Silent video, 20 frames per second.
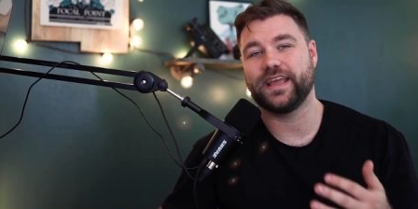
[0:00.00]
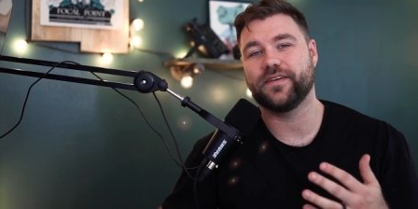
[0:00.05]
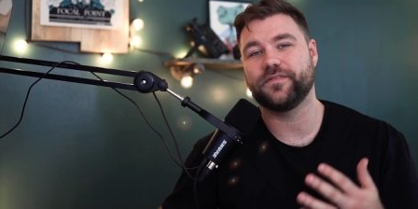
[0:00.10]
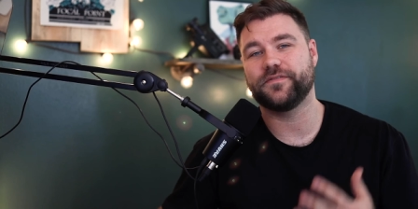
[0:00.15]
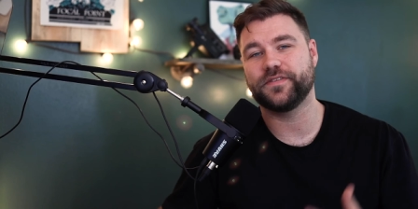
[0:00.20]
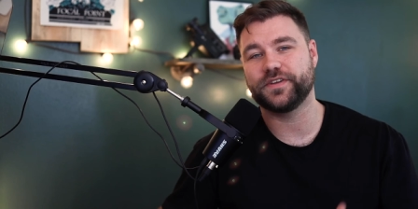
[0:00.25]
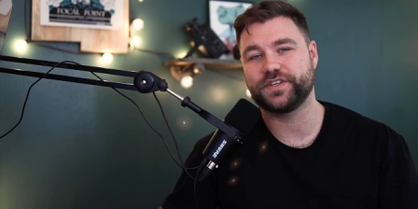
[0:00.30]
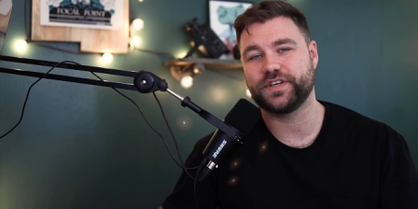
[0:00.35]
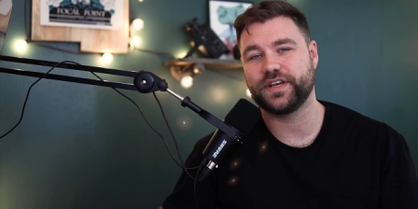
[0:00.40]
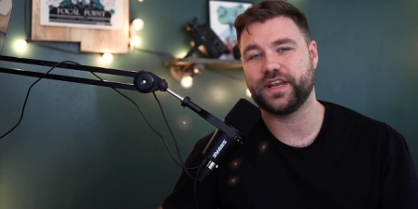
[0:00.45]

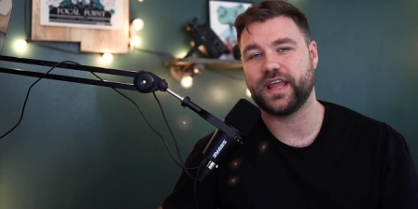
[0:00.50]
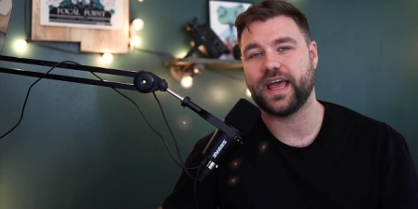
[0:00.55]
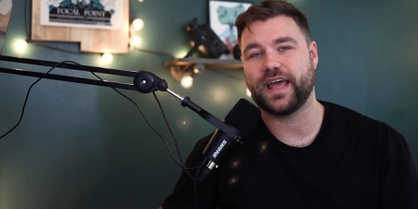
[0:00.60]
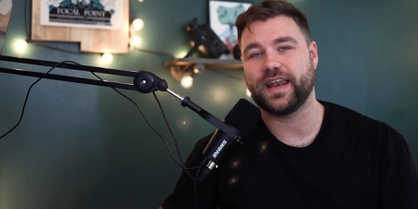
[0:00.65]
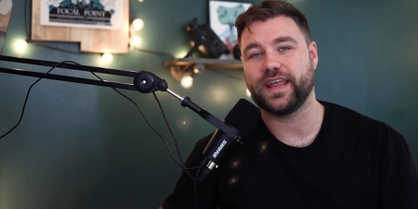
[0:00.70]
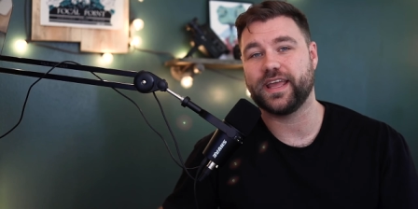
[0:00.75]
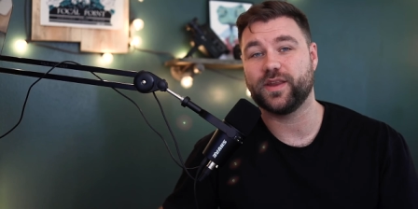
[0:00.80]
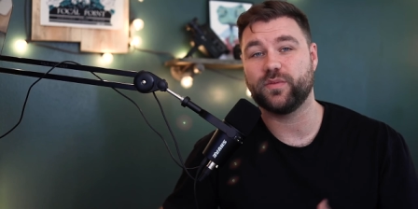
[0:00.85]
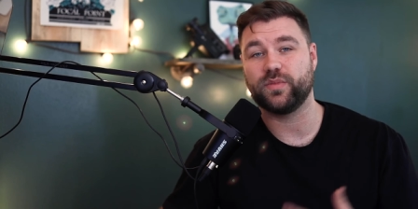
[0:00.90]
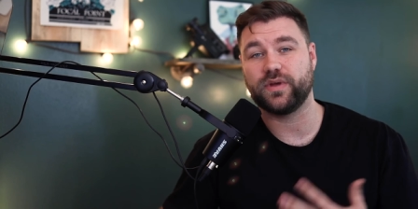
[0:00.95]
efficient
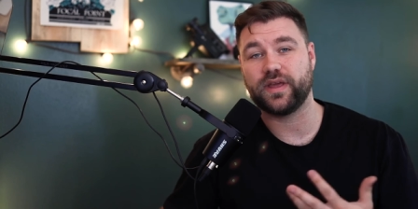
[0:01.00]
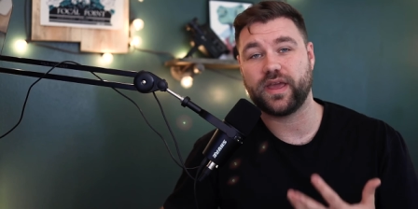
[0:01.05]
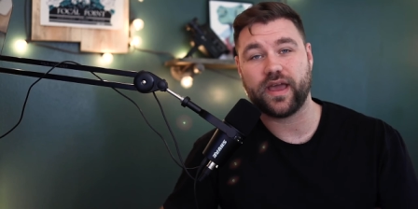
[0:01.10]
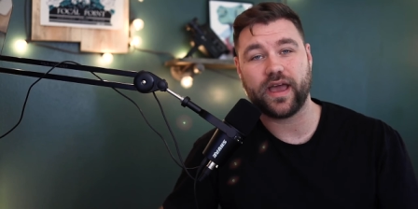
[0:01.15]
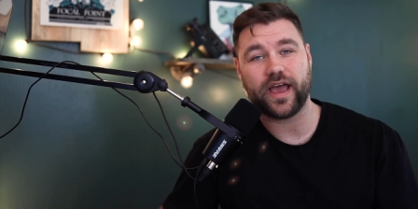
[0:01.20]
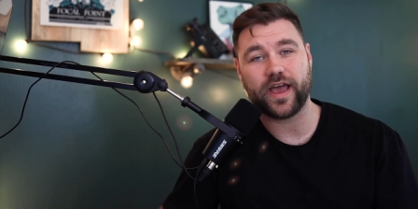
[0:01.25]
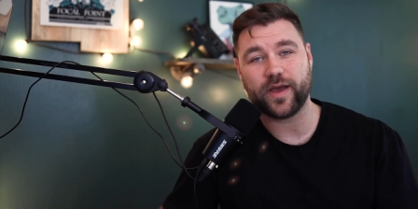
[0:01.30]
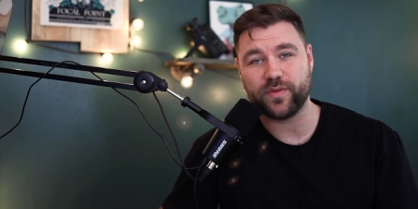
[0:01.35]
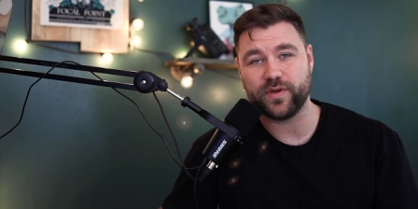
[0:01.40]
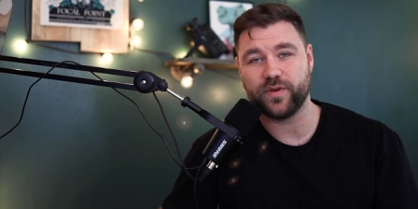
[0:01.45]
at it, and be
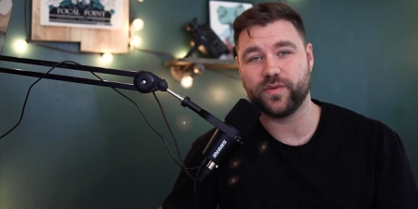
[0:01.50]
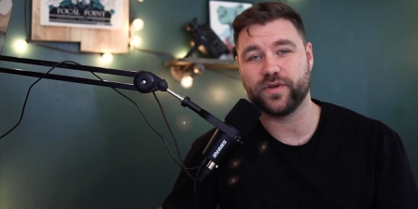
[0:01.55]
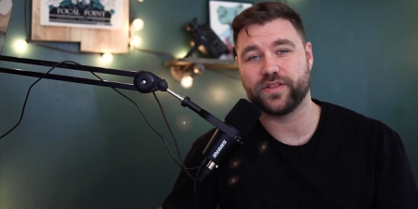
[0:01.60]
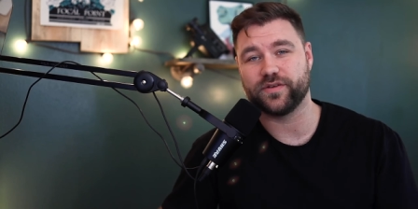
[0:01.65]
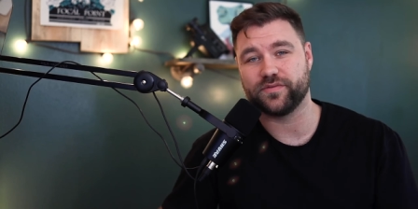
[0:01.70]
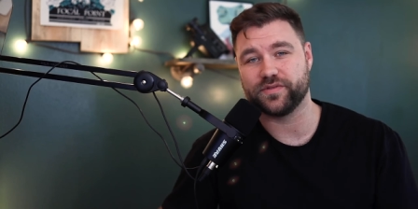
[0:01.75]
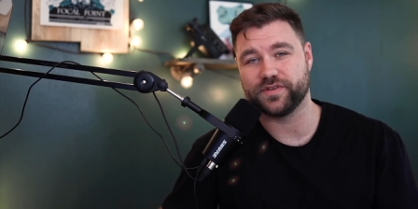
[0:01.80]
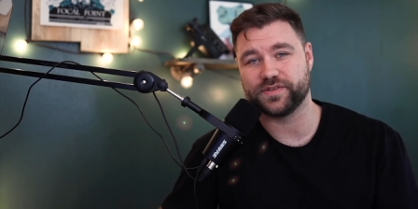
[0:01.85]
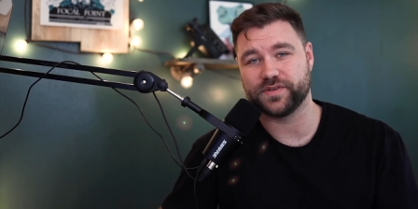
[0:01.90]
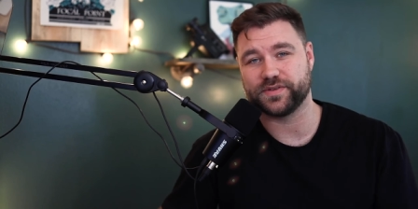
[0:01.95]
happy with
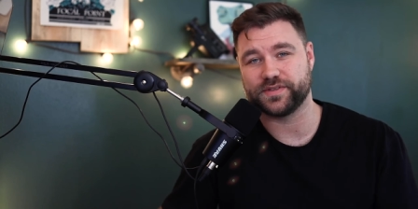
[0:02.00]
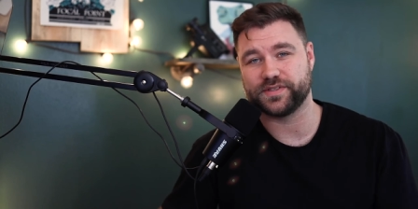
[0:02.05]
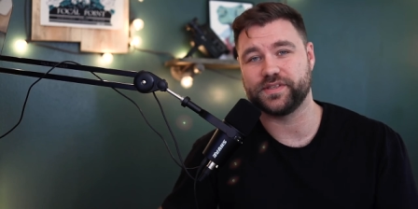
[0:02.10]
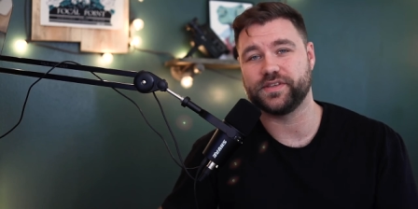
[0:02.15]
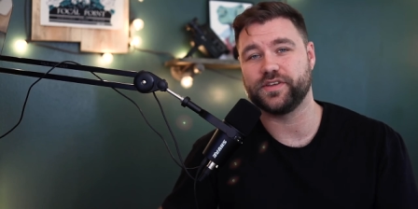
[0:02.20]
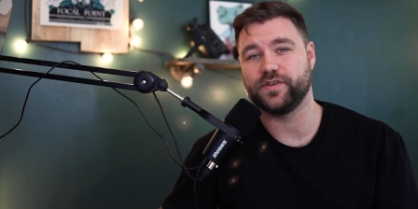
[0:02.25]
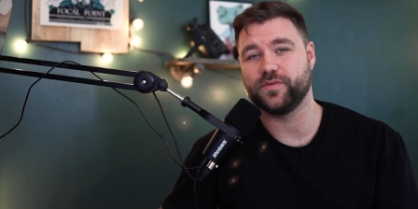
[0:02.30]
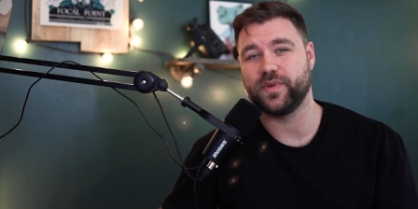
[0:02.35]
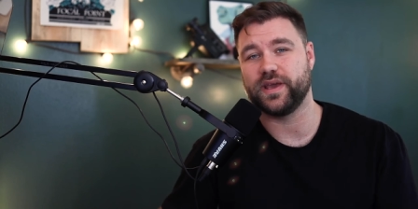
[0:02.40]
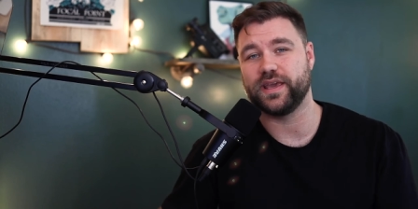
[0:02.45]
the results
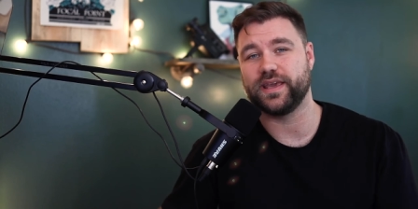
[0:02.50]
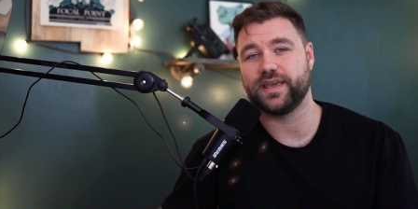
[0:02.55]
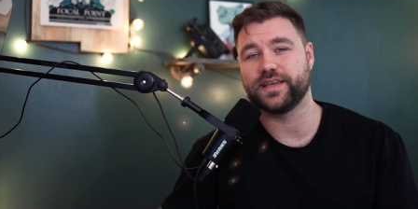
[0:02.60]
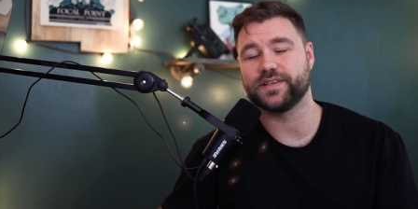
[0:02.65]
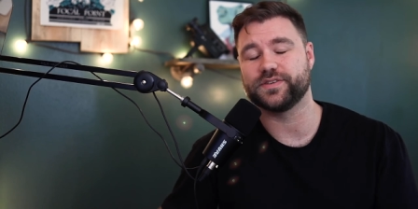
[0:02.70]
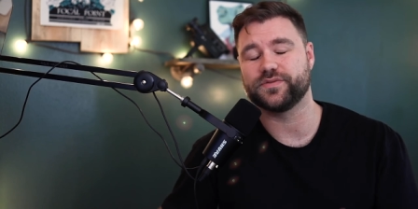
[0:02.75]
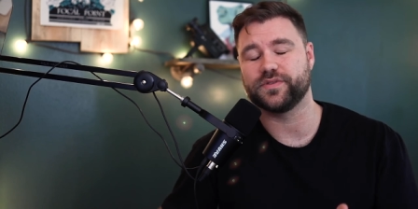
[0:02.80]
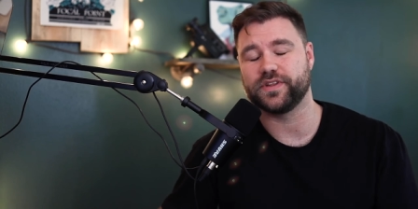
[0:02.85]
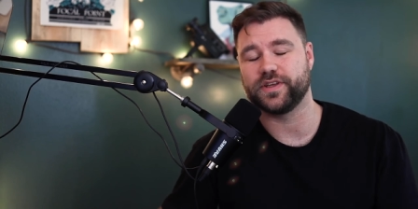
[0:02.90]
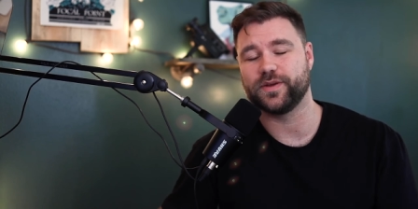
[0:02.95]
that you make
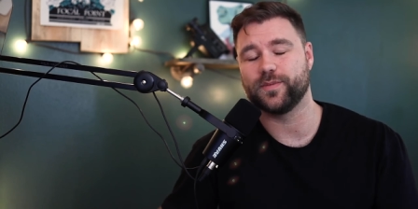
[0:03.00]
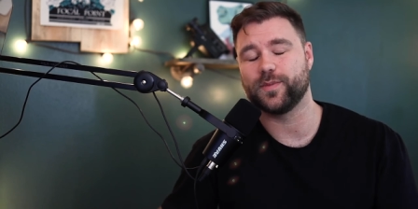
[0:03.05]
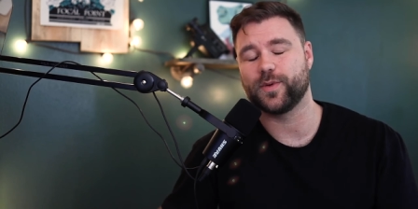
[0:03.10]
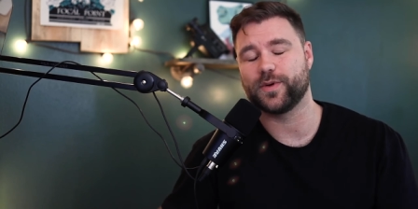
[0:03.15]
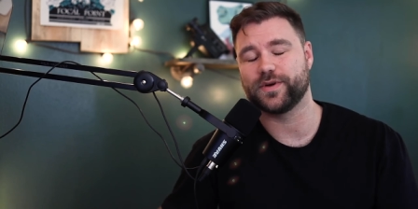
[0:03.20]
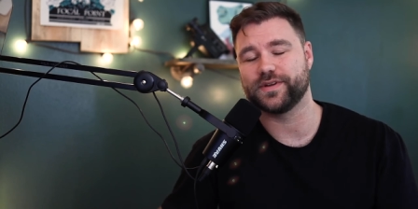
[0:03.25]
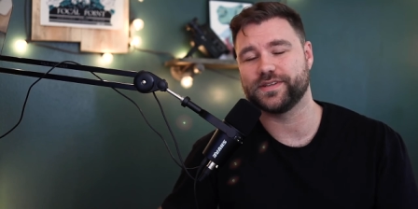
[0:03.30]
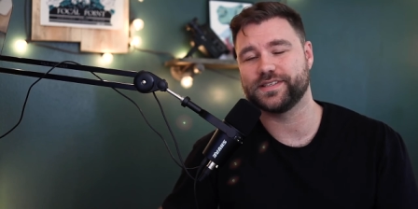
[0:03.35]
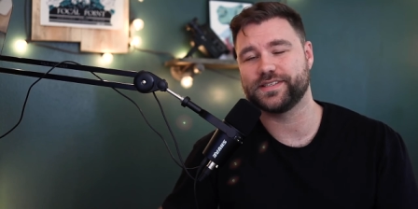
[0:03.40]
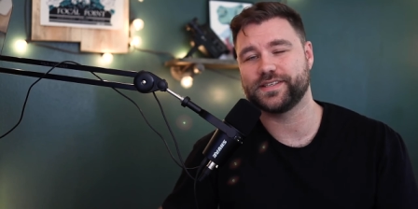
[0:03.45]
is really important.